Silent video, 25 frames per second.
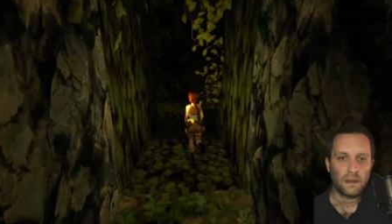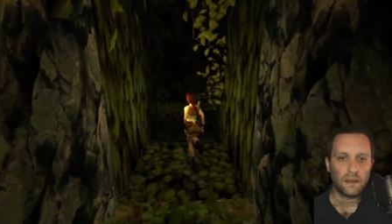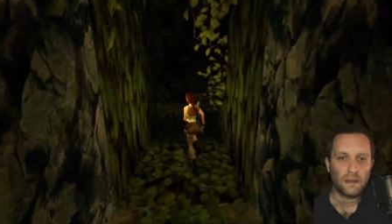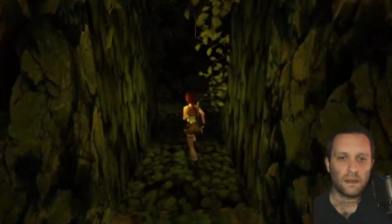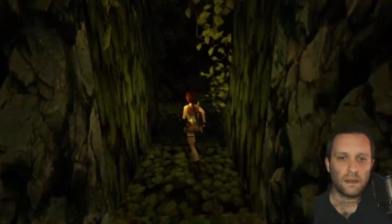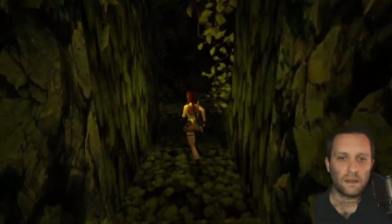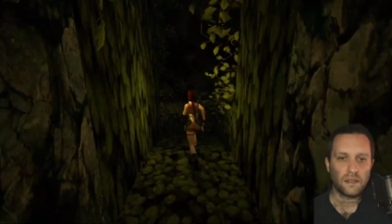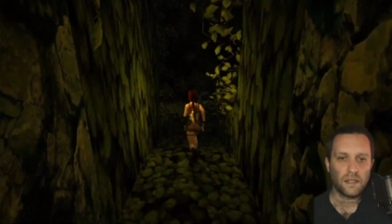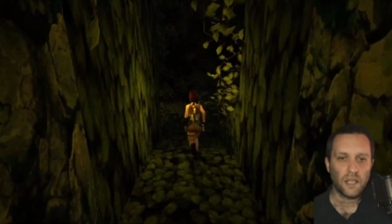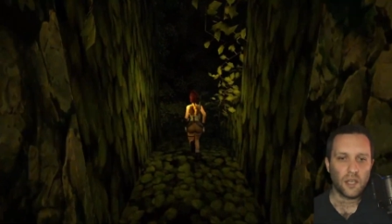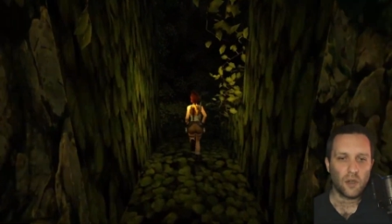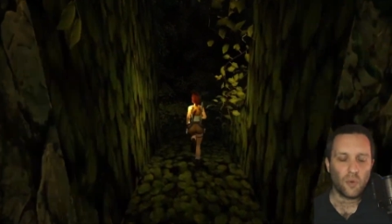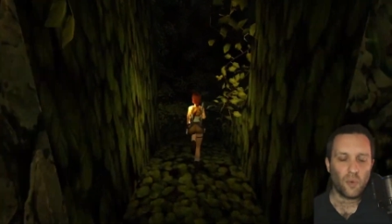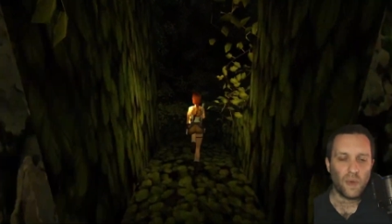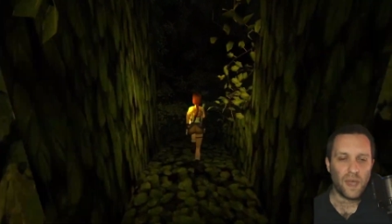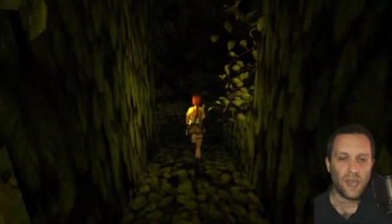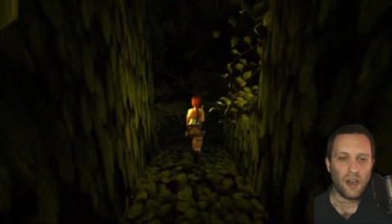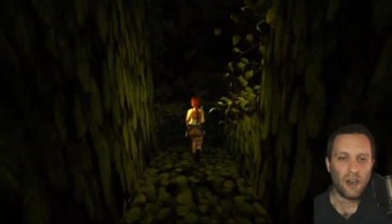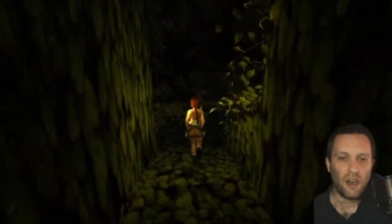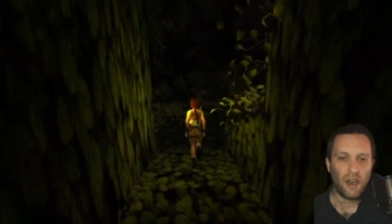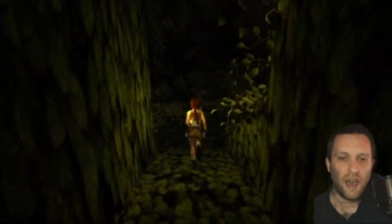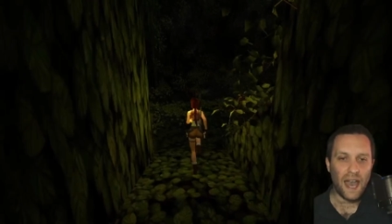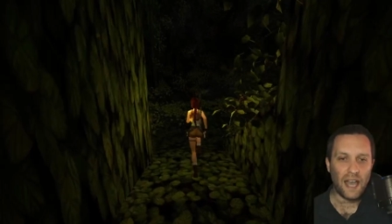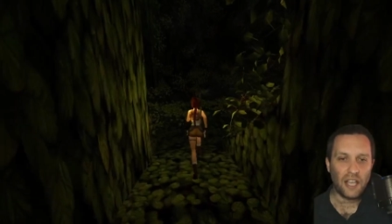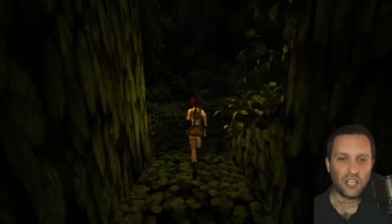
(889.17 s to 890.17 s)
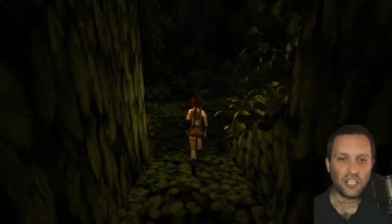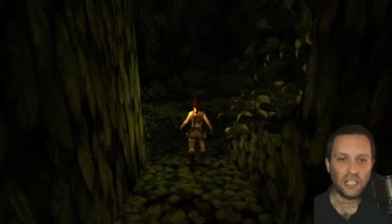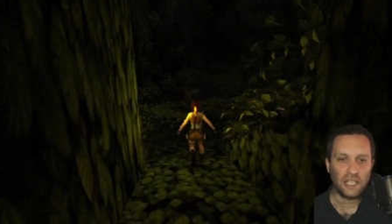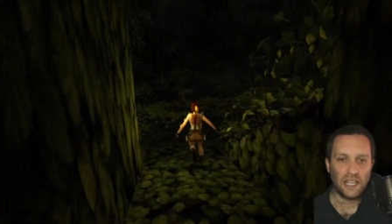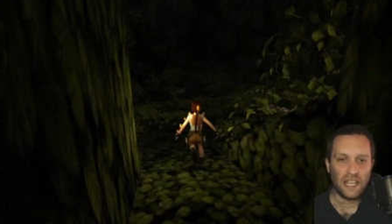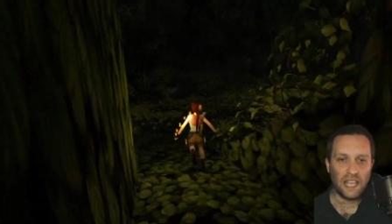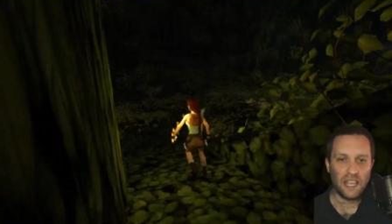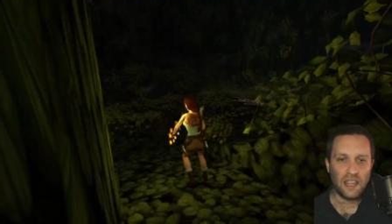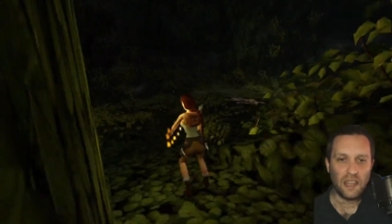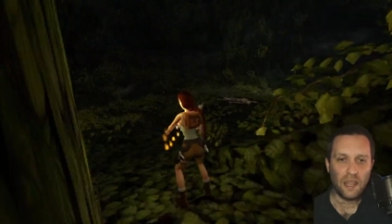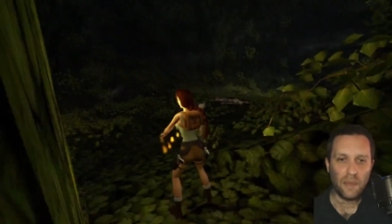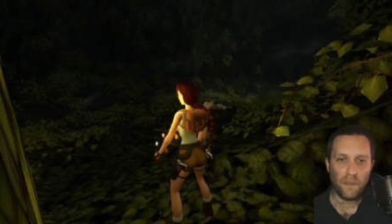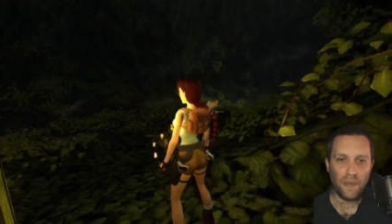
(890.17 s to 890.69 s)
So we are
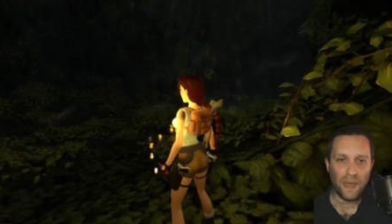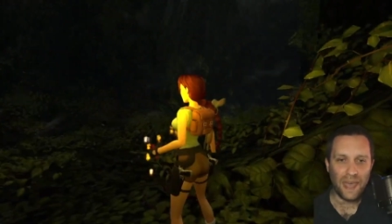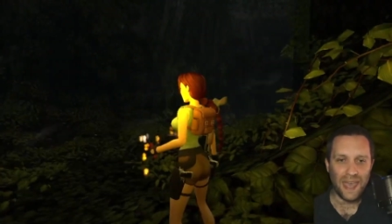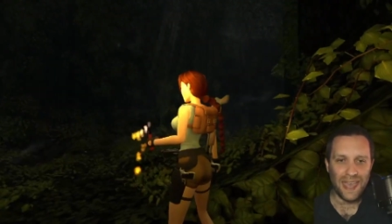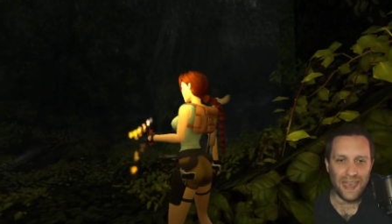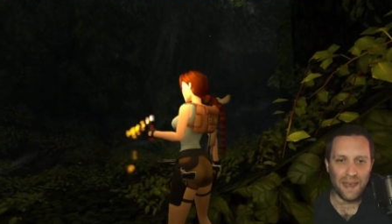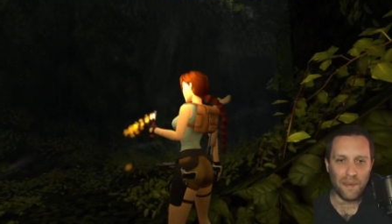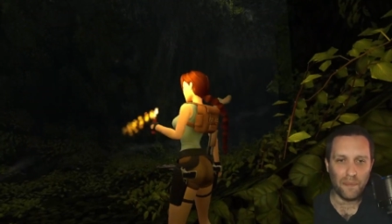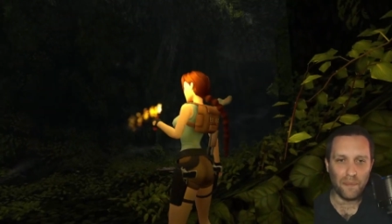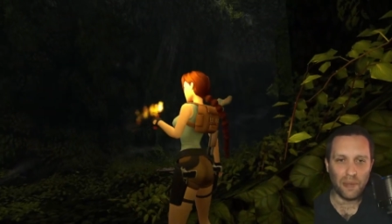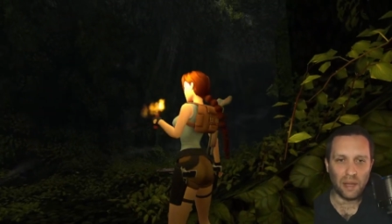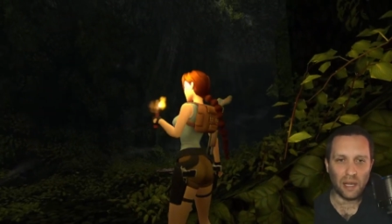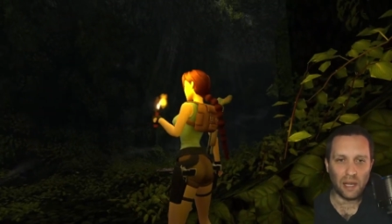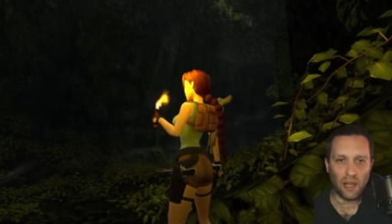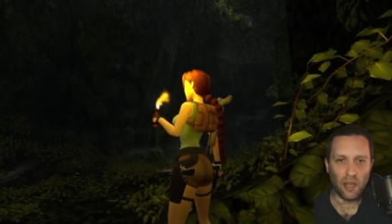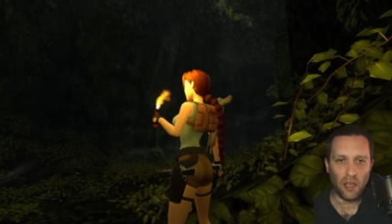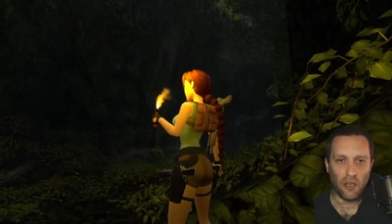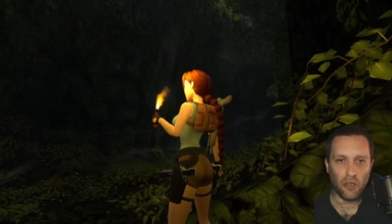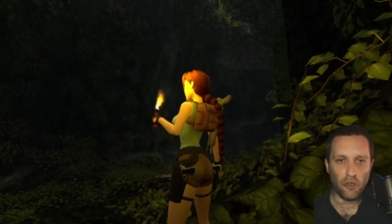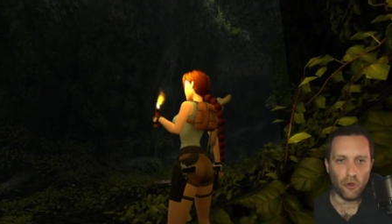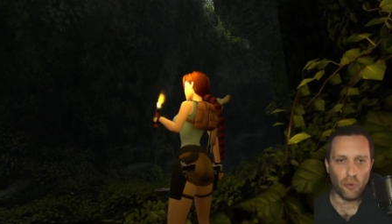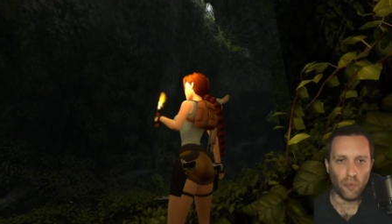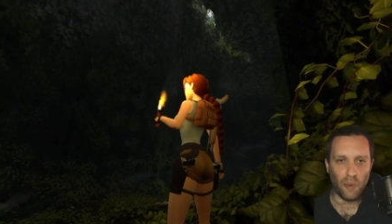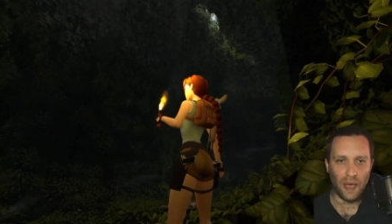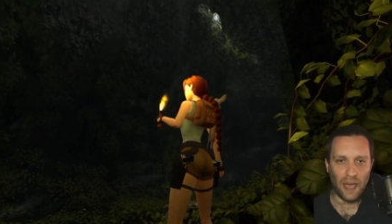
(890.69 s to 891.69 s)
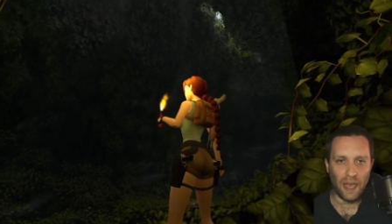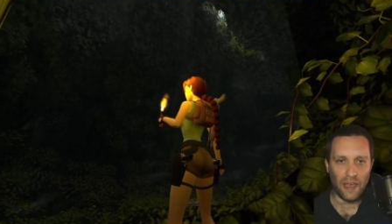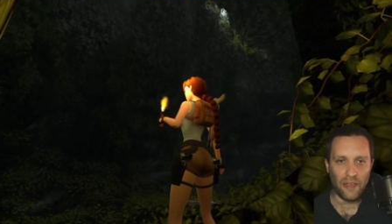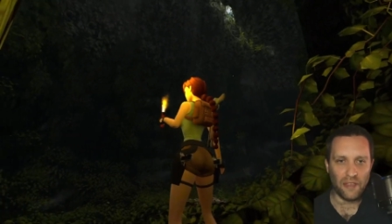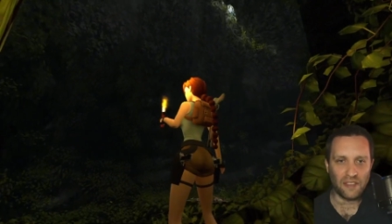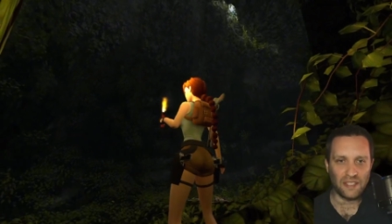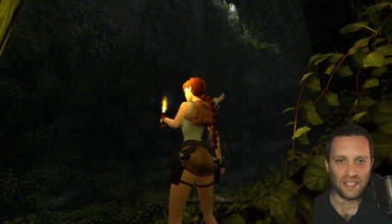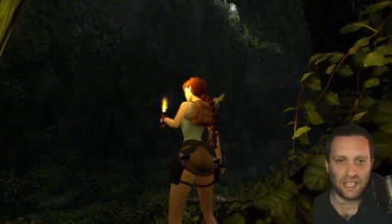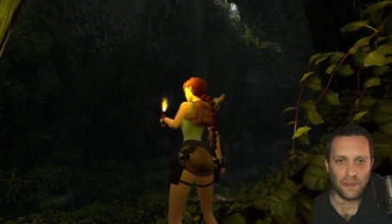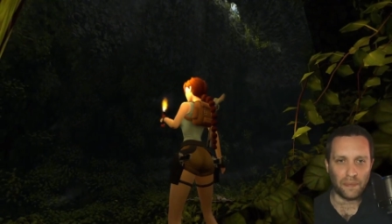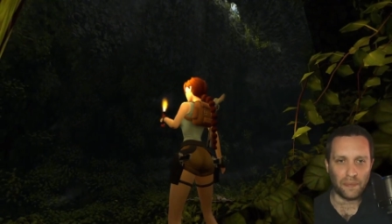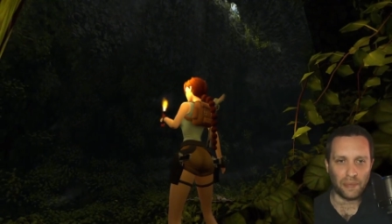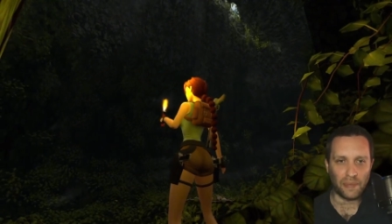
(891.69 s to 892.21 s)
actually in the pit below where the
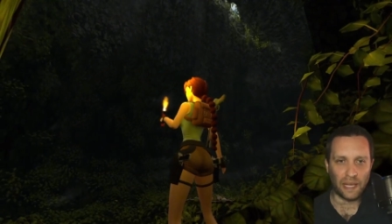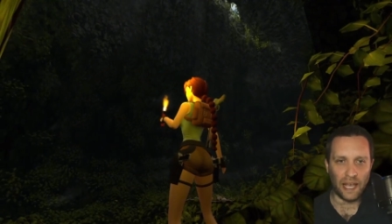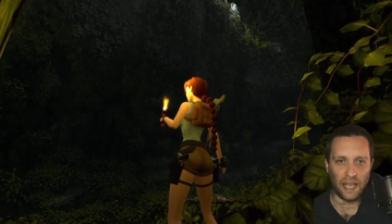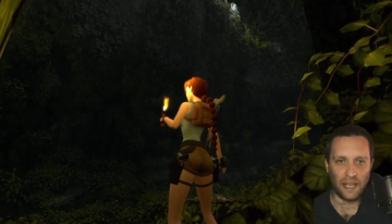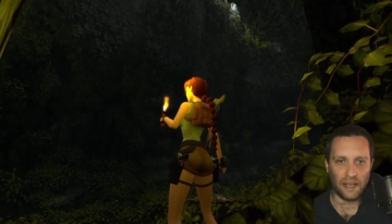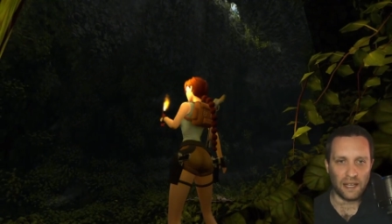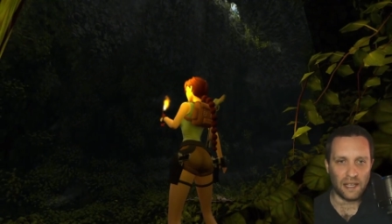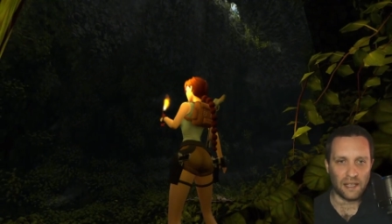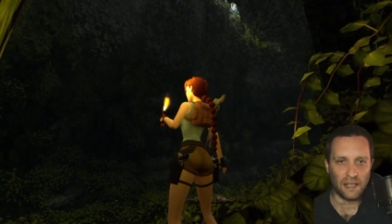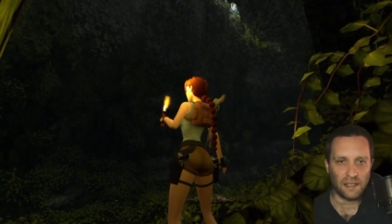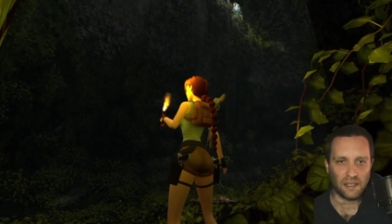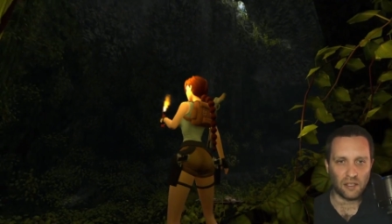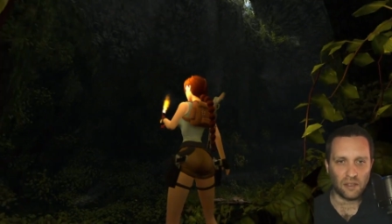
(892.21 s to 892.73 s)
zip line is.